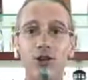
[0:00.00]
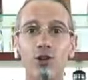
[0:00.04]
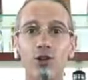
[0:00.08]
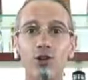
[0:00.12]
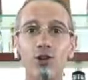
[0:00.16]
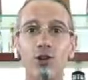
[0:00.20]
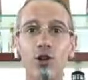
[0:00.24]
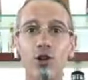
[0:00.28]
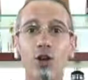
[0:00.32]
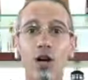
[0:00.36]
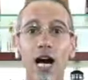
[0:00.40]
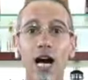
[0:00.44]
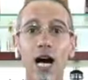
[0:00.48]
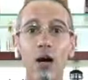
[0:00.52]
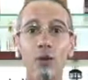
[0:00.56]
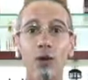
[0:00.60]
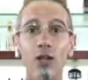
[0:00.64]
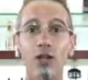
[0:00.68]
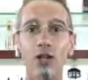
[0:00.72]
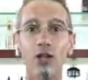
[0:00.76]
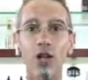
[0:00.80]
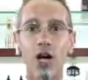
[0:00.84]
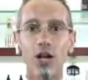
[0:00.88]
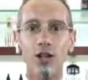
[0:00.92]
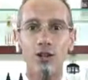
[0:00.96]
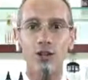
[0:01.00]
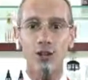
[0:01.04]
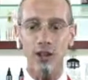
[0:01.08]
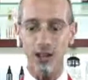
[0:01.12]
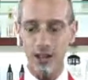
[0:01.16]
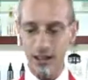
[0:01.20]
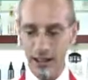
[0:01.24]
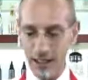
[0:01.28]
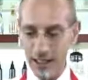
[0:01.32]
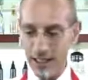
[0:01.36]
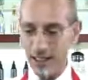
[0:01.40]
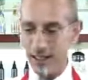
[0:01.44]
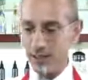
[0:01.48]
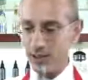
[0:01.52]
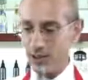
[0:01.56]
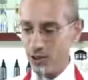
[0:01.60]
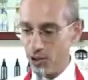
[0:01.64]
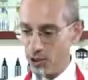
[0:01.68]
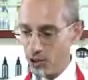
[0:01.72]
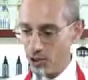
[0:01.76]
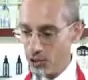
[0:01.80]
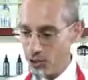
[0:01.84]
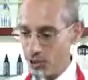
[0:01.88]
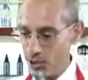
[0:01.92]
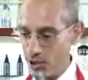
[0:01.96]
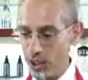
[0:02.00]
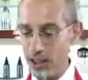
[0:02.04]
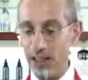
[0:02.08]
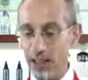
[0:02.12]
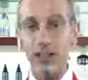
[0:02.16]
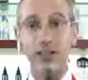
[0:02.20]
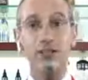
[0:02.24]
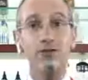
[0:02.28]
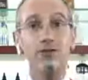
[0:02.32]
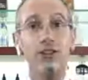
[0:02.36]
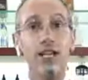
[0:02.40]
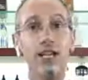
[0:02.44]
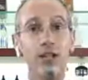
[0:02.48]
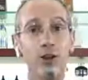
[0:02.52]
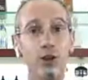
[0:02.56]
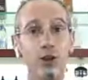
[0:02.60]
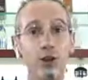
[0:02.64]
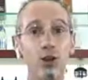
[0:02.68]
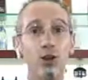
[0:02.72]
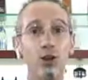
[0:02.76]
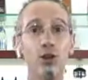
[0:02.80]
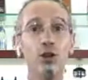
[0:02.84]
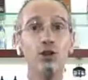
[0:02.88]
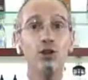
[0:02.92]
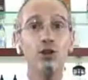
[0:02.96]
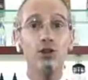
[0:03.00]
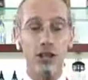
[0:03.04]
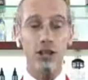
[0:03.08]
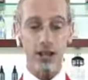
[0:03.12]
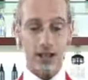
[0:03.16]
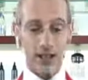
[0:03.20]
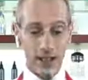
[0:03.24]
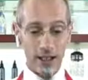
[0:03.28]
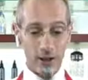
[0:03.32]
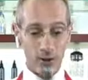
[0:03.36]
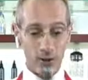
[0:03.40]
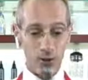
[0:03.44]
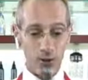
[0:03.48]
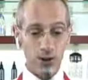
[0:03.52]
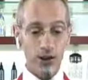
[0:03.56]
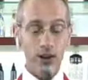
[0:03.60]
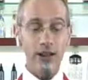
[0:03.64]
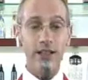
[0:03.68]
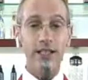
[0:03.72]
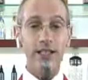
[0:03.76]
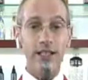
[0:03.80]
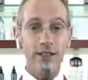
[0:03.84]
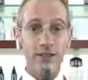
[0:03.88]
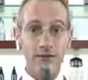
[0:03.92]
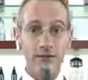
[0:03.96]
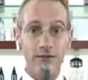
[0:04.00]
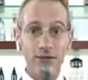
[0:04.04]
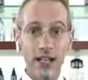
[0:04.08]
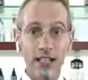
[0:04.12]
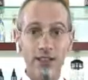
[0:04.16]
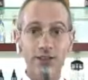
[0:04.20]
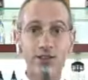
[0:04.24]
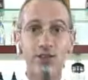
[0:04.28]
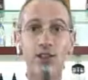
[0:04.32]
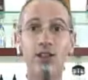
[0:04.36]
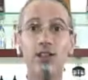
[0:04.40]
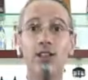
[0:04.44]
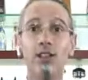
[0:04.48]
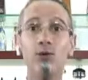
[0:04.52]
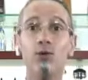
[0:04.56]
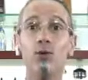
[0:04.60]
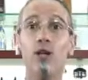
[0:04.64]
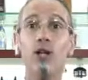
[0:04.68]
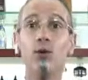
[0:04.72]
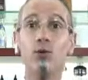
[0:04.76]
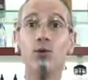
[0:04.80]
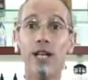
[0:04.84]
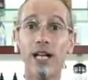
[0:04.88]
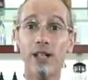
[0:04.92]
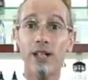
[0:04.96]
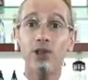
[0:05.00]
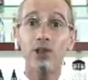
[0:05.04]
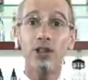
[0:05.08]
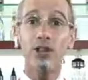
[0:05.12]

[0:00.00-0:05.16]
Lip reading: So our cocktail deserve a good, really vessel where we actually